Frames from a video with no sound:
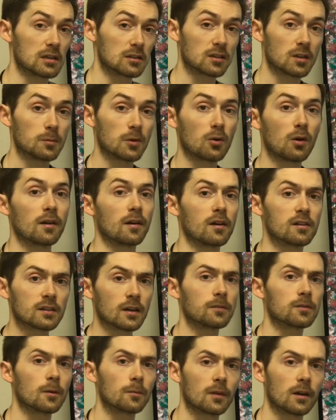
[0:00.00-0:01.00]
It can be quite nice
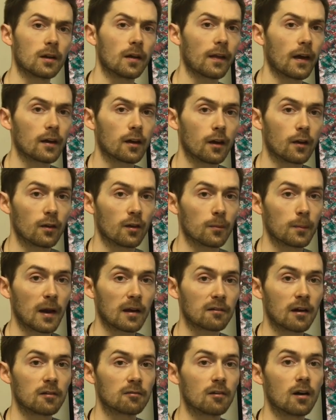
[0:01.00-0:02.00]
to have something like that going on in the
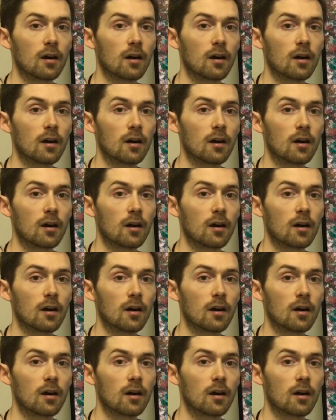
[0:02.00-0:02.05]
background